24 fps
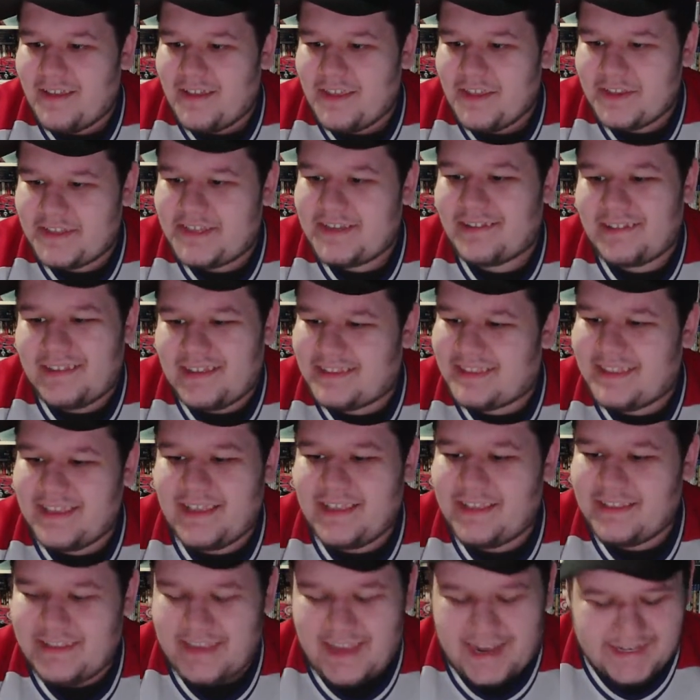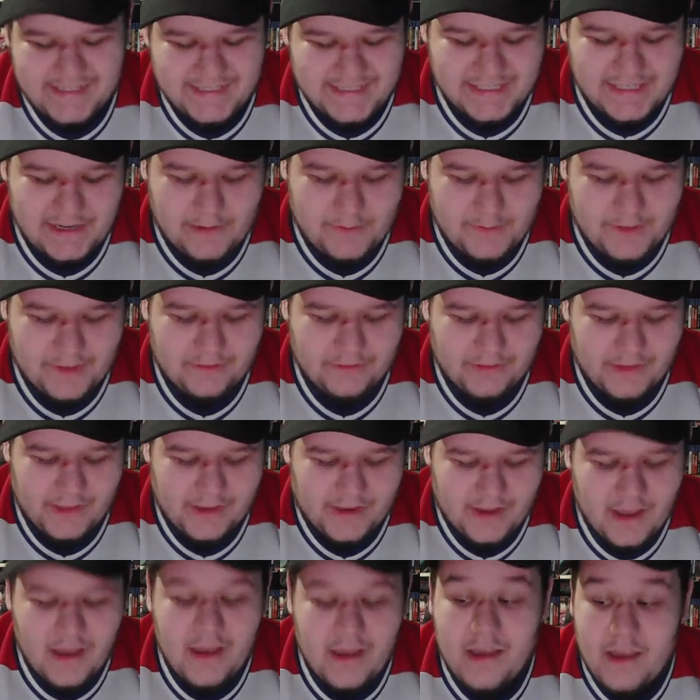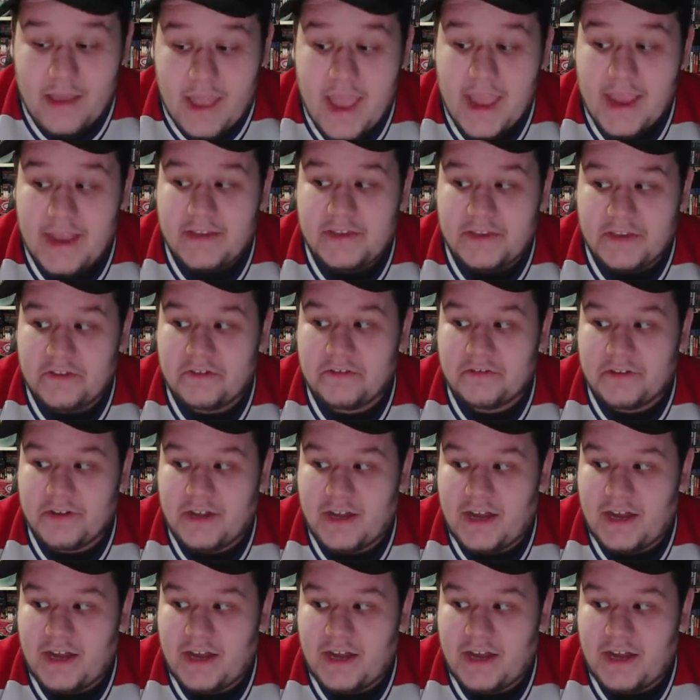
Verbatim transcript: you tell like the ICW, like, hey, dude,